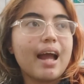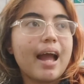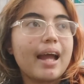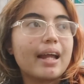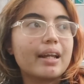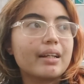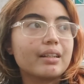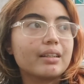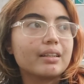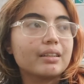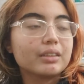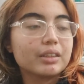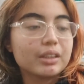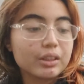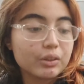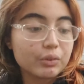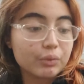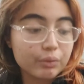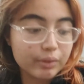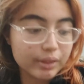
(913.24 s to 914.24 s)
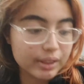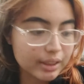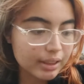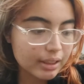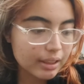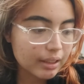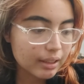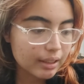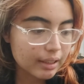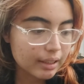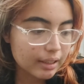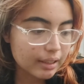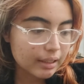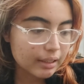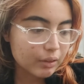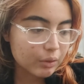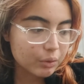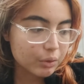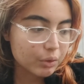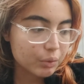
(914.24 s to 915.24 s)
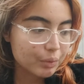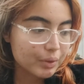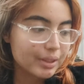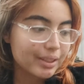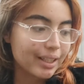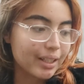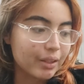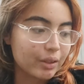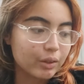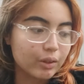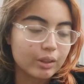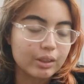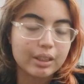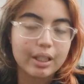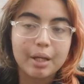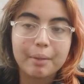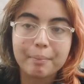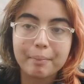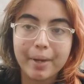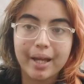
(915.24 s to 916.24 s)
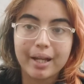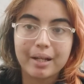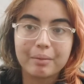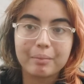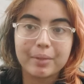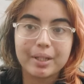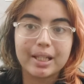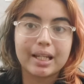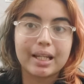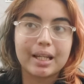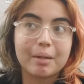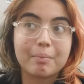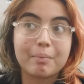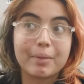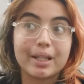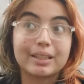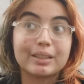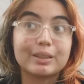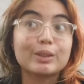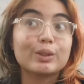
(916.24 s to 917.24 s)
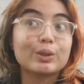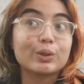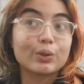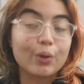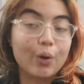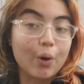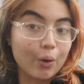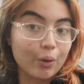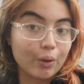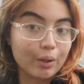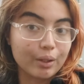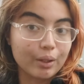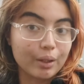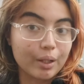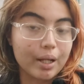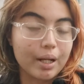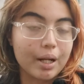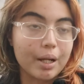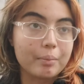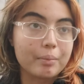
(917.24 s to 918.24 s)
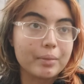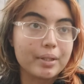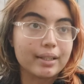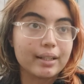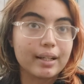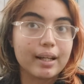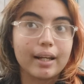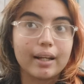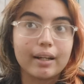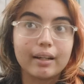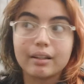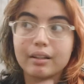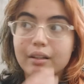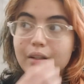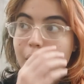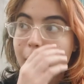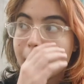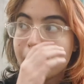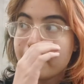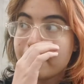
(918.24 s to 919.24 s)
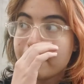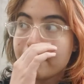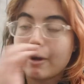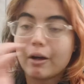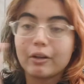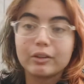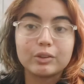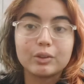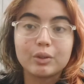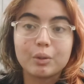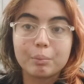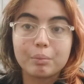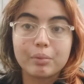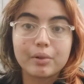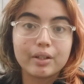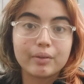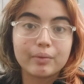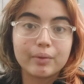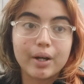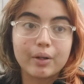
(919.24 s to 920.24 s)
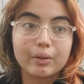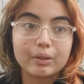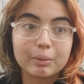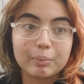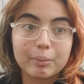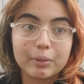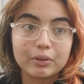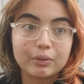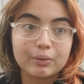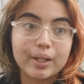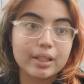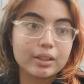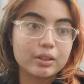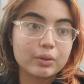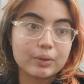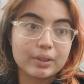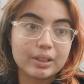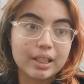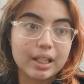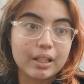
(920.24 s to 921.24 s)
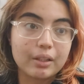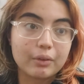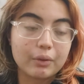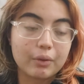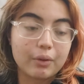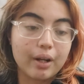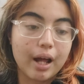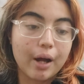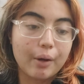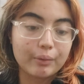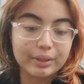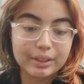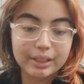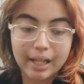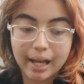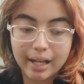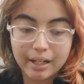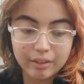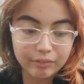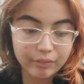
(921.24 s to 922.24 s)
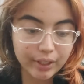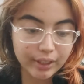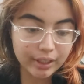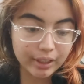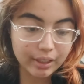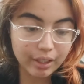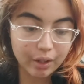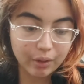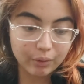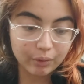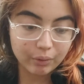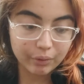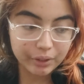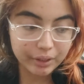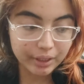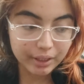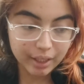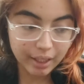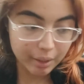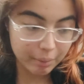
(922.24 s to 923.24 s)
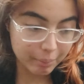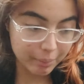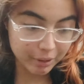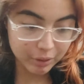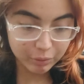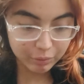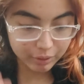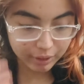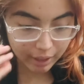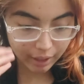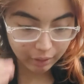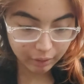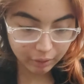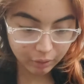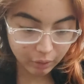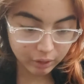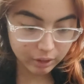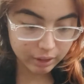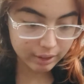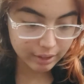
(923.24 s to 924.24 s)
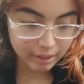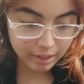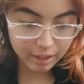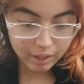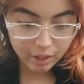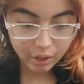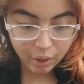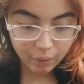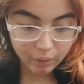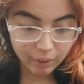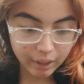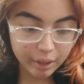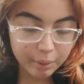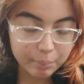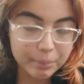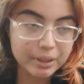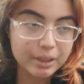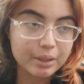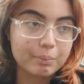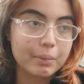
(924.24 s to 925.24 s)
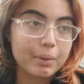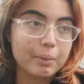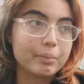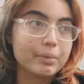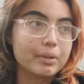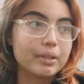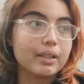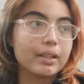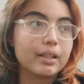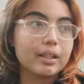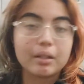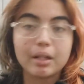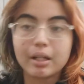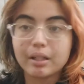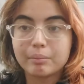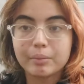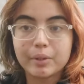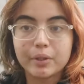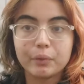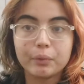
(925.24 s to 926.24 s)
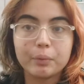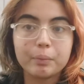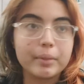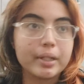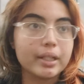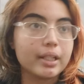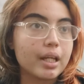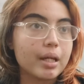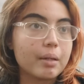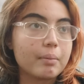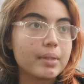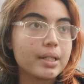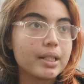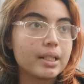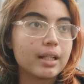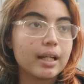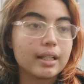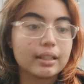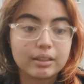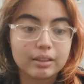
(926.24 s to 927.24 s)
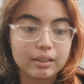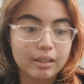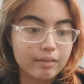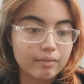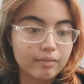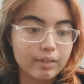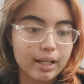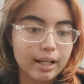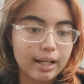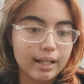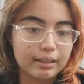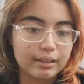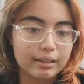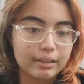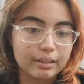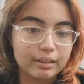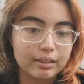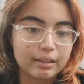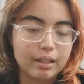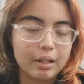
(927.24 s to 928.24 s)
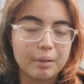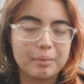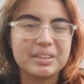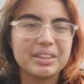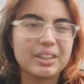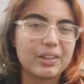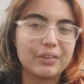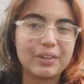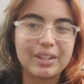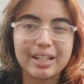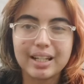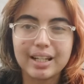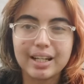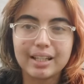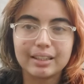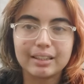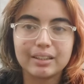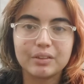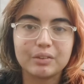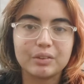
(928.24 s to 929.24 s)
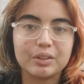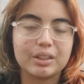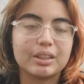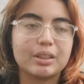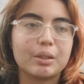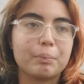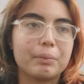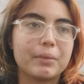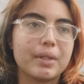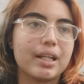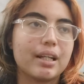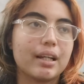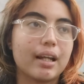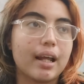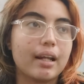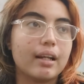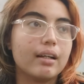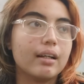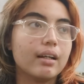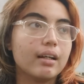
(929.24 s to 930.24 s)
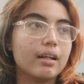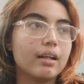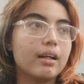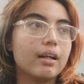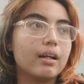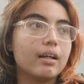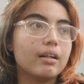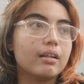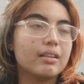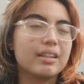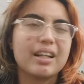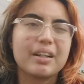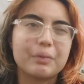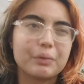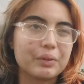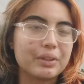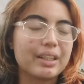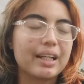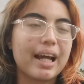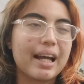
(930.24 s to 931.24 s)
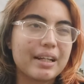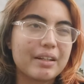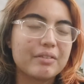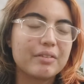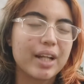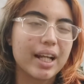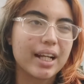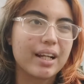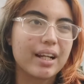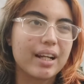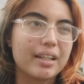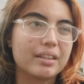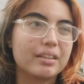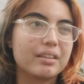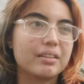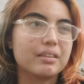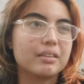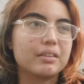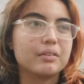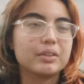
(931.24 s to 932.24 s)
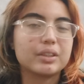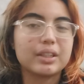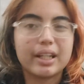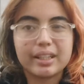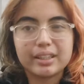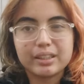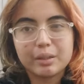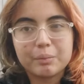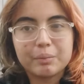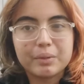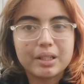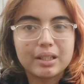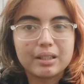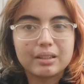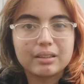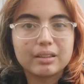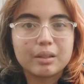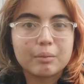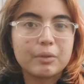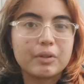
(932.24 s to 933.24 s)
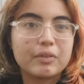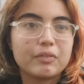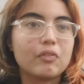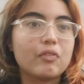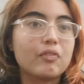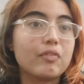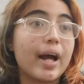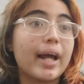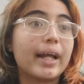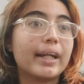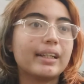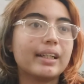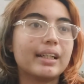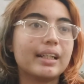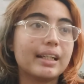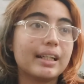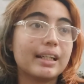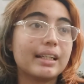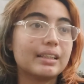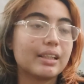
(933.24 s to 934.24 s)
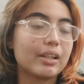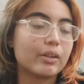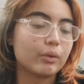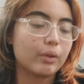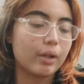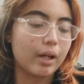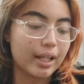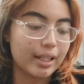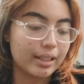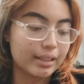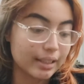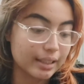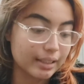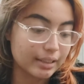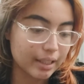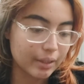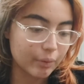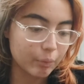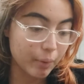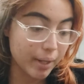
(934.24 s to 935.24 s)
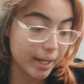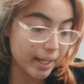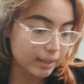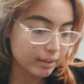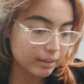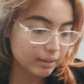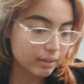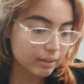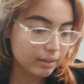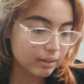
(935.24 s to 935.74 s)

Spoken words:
And just recently those suicidal thoughts came back, but they came back stronger. And I mean, like, I was to the point where I was about to write a suicidal note. I was kind of writing down already, like, my suicidal thoughts on like a piece of paper, and then like my roommate came in. I still have that letter. I mean, it's not really a letter, it was just something that, yeah, it was kind of like a letter. It was like something someone would find in case I went.